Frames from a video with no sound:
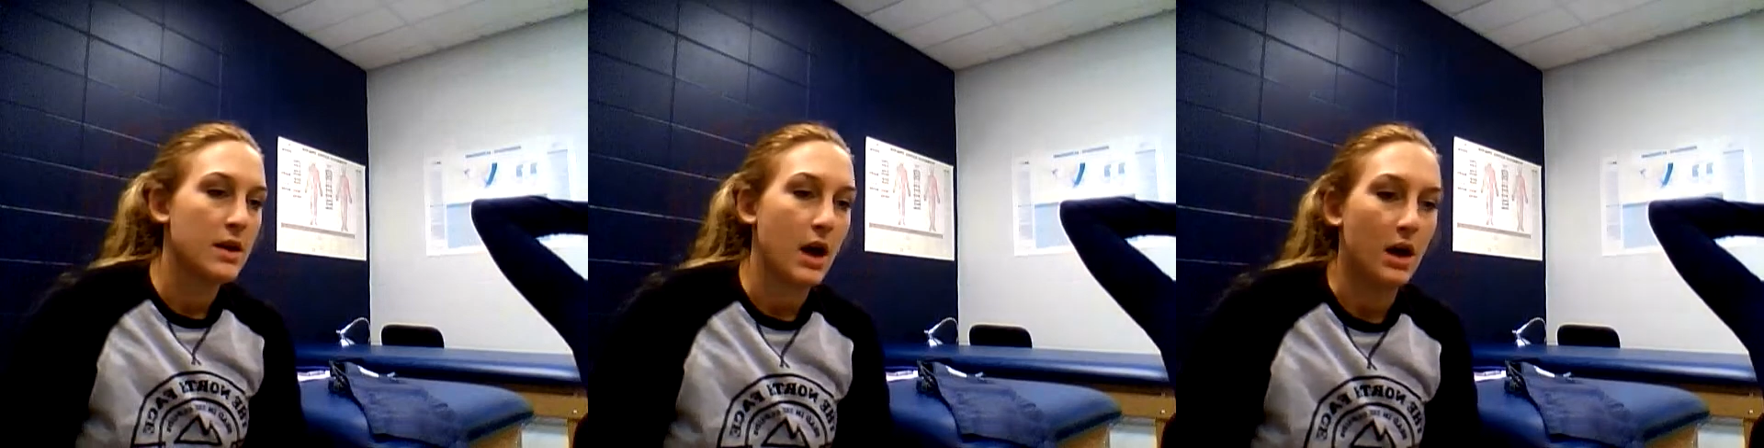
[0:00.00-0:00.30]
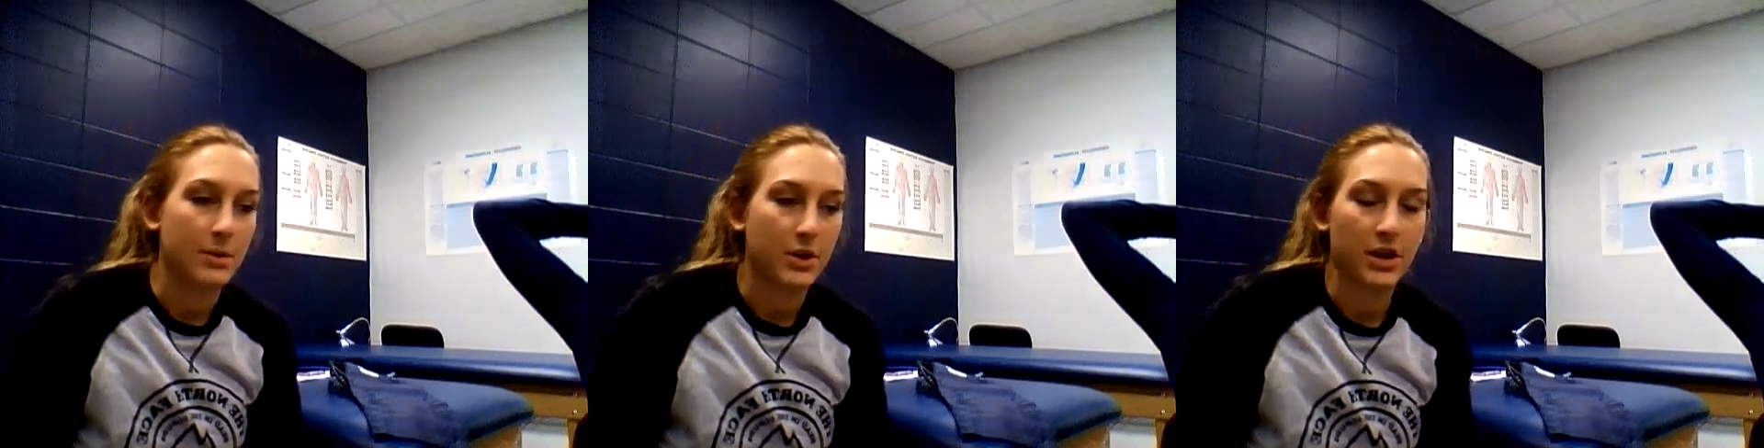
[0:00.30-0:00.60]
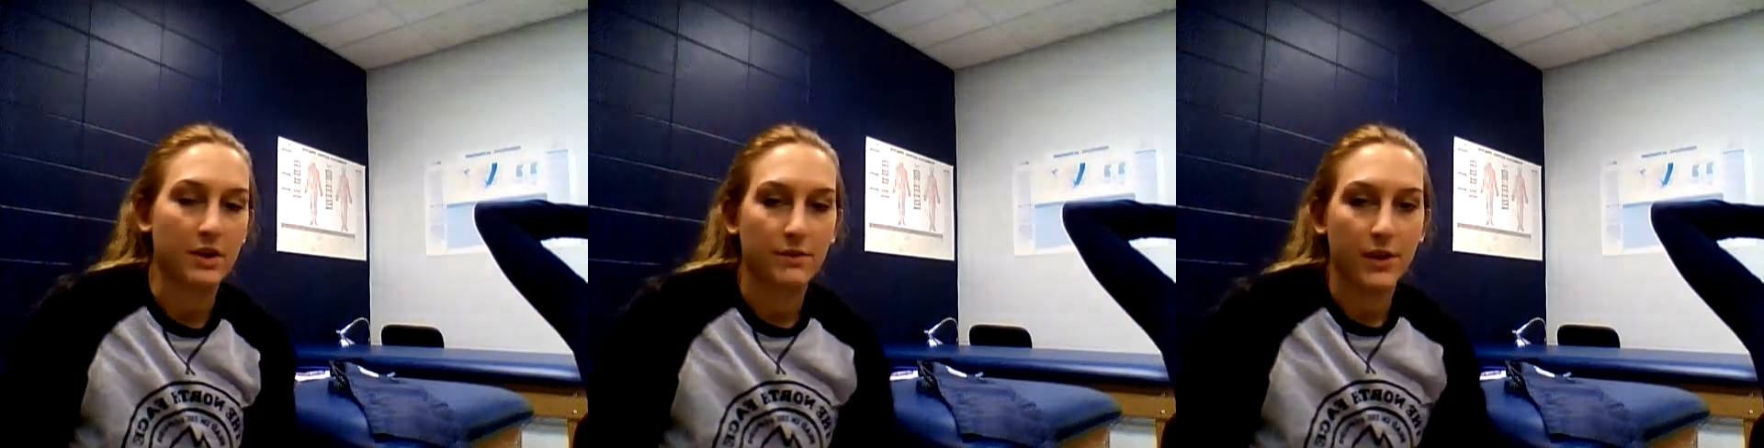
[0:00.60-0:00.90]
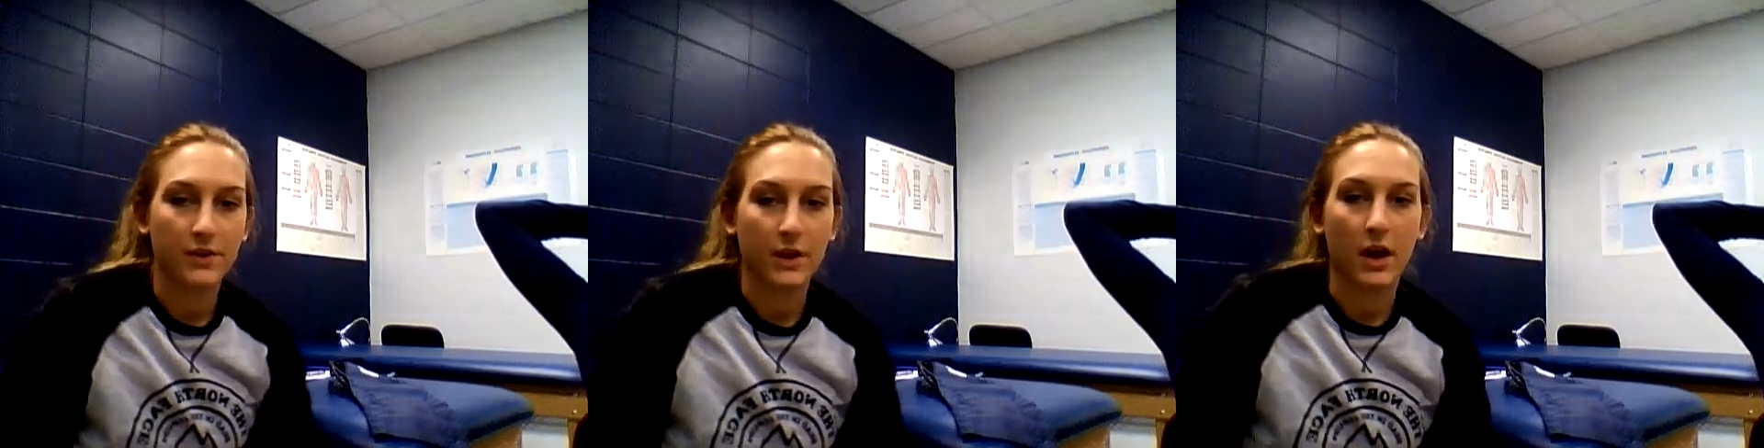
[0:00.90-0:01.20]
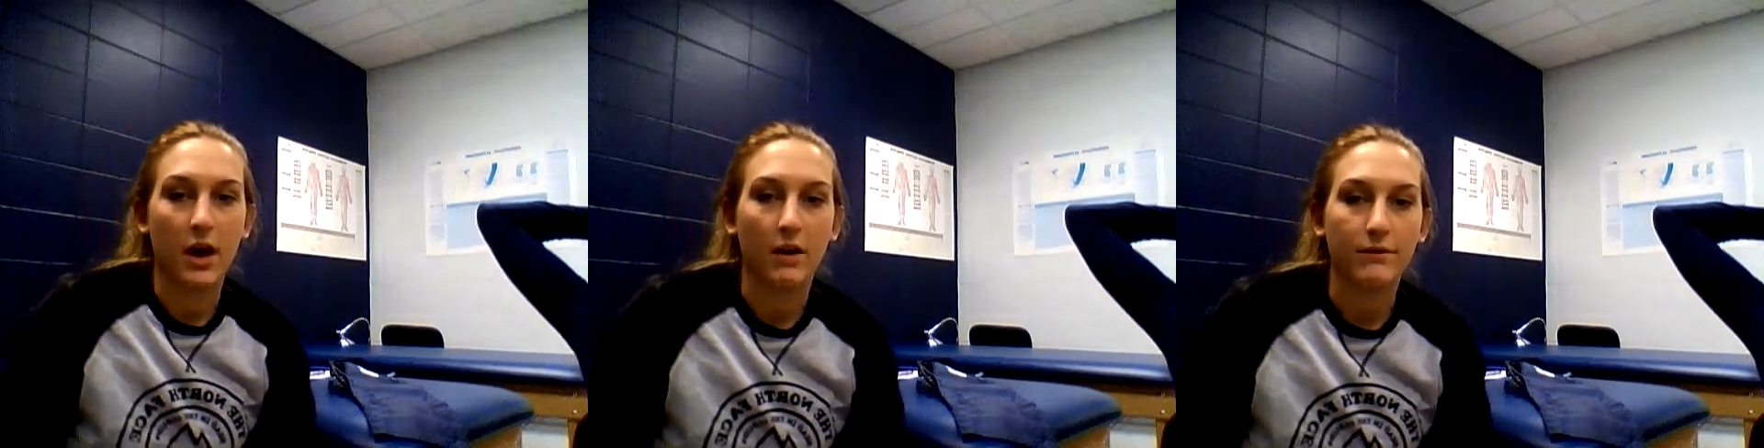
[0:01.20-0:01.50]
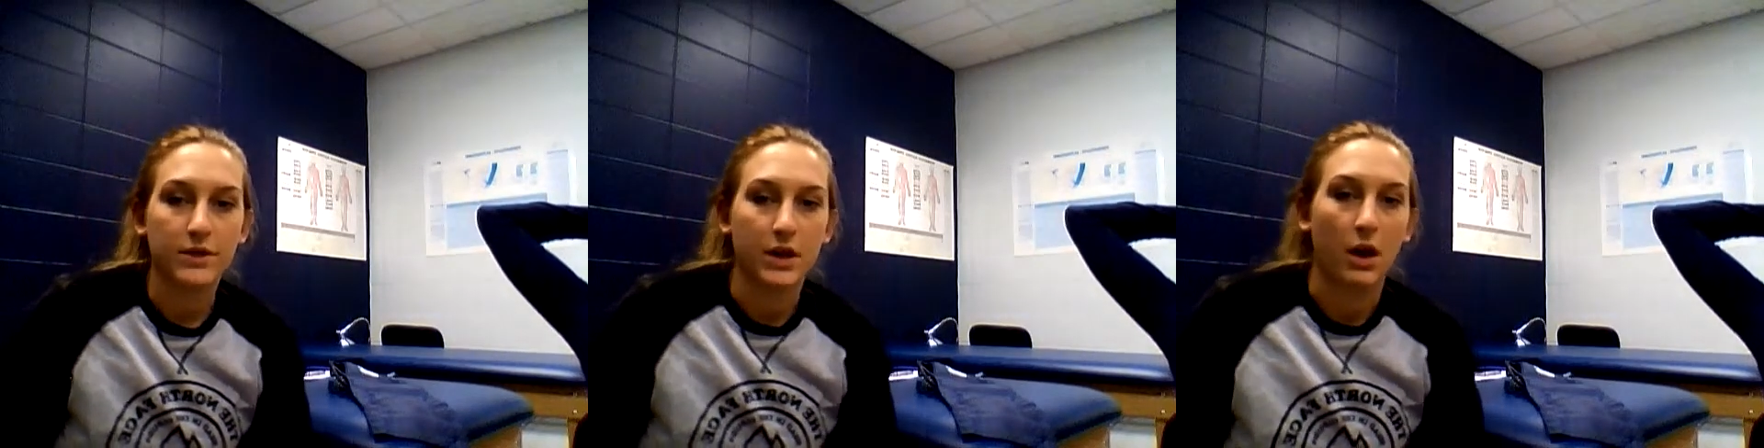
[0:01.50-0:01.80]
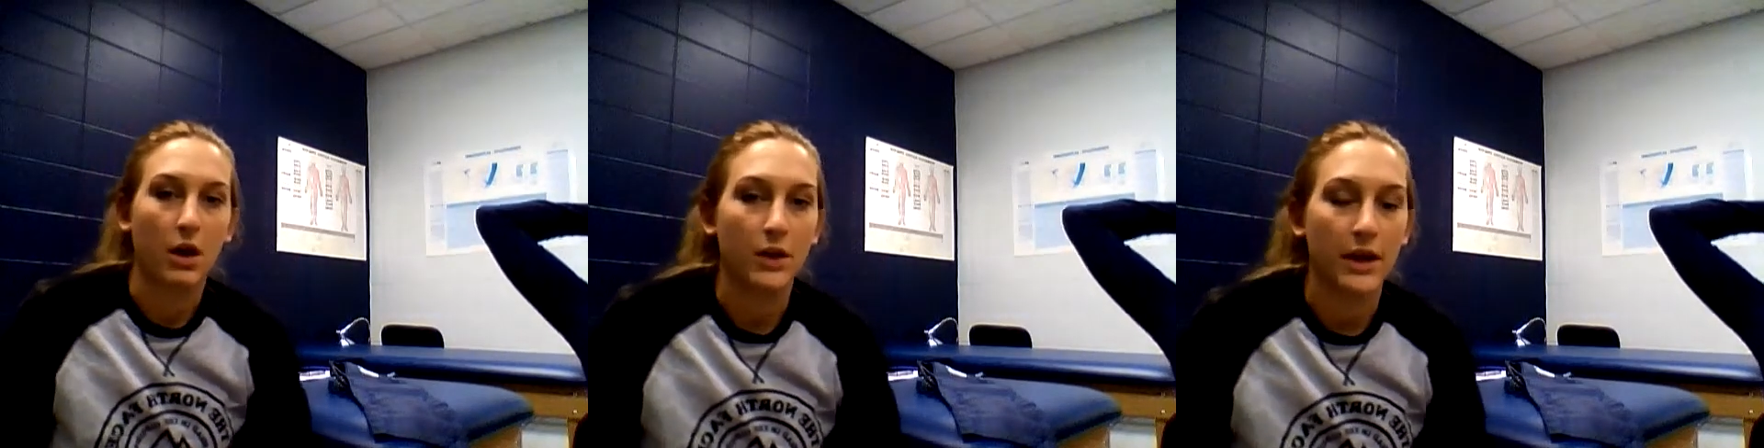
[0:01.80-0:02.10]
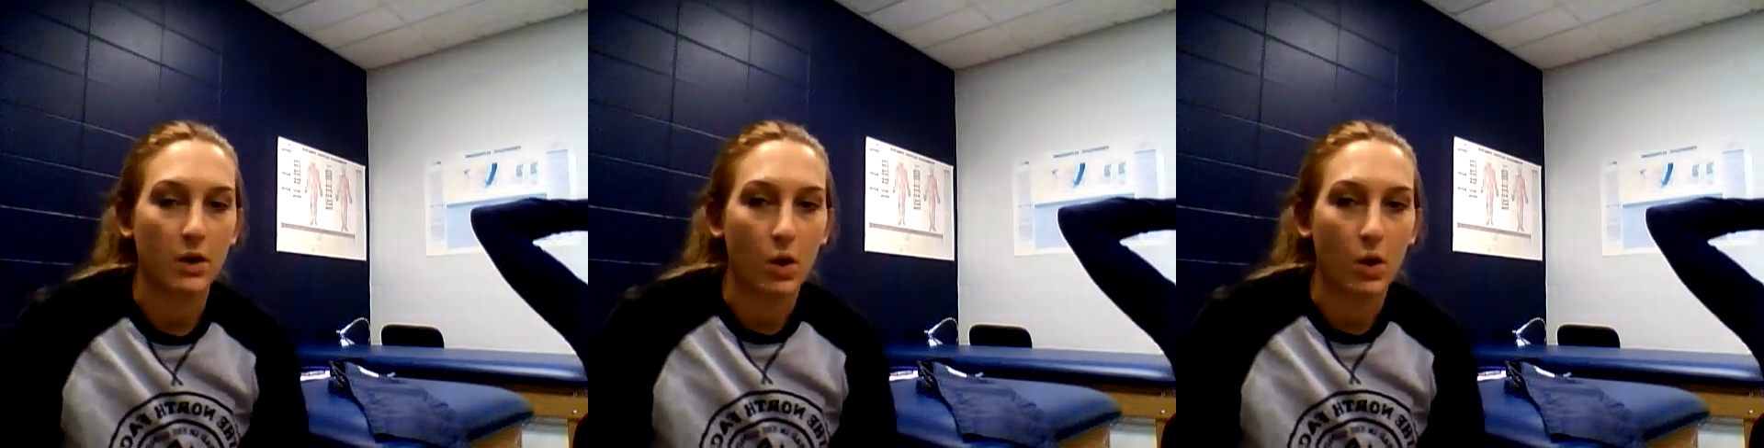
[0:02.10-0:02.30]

You're going to inflate the cuff to like